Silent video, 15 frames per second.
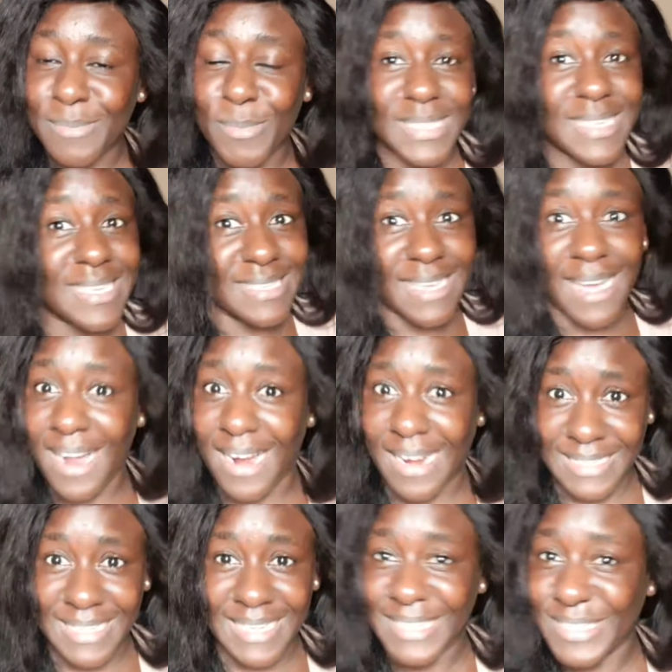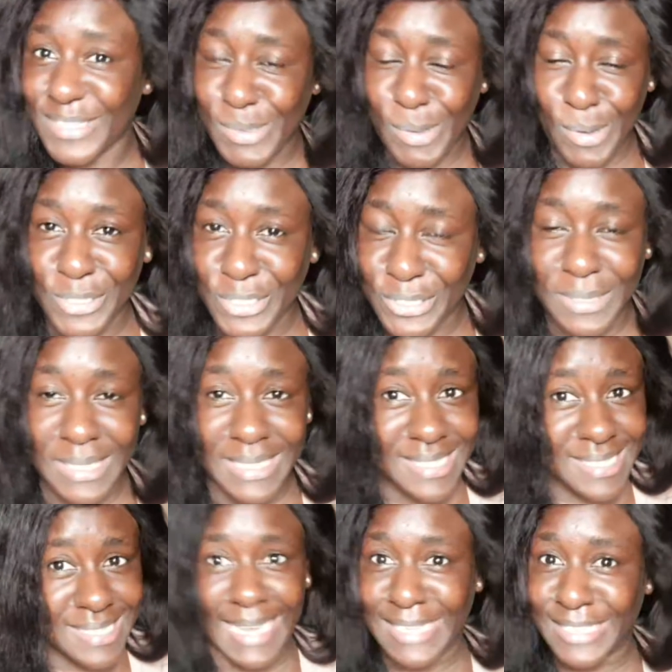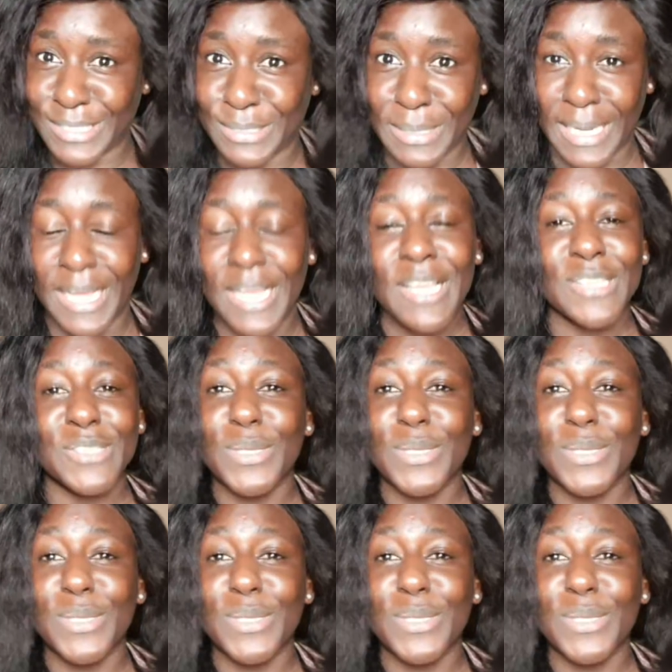money is hard in this country, in this Nigeria.